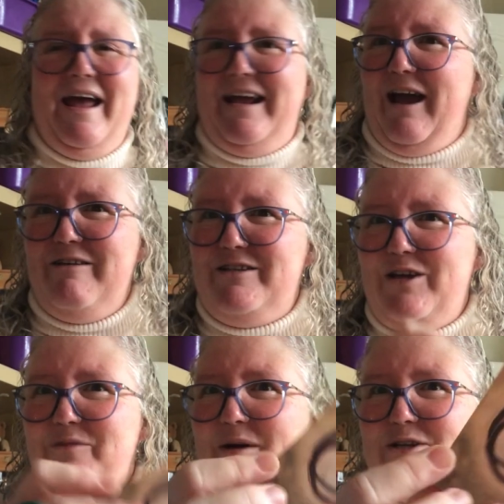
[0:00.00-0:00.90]
It carries
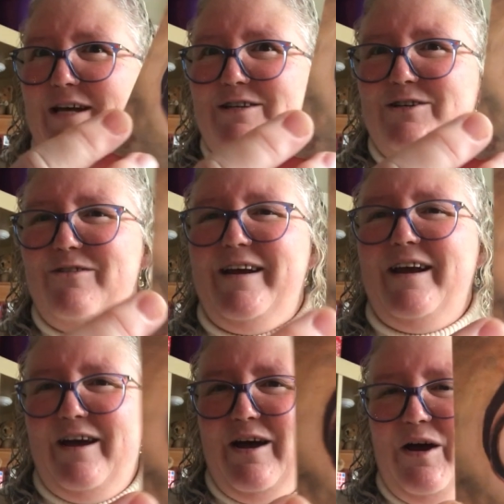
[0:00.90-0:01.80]
so much history.
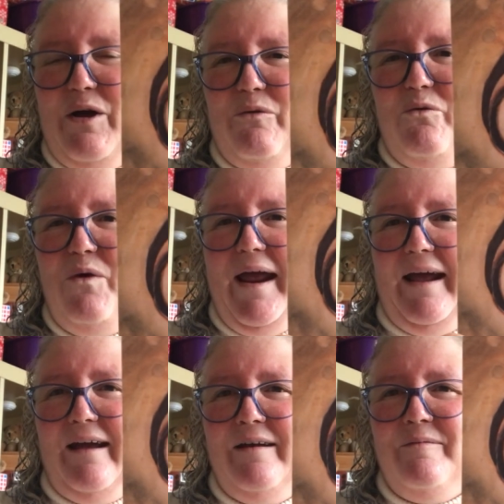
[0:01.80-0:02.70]

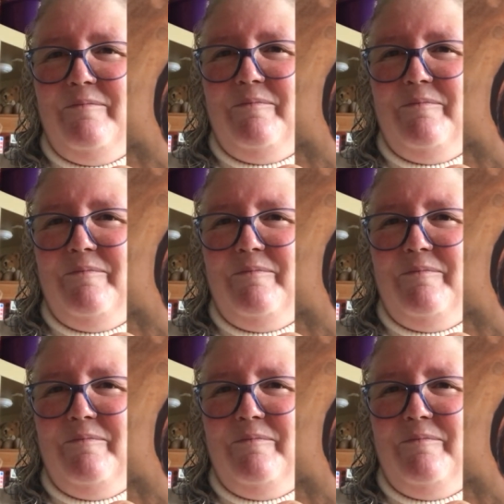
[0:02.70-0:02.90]
Ring.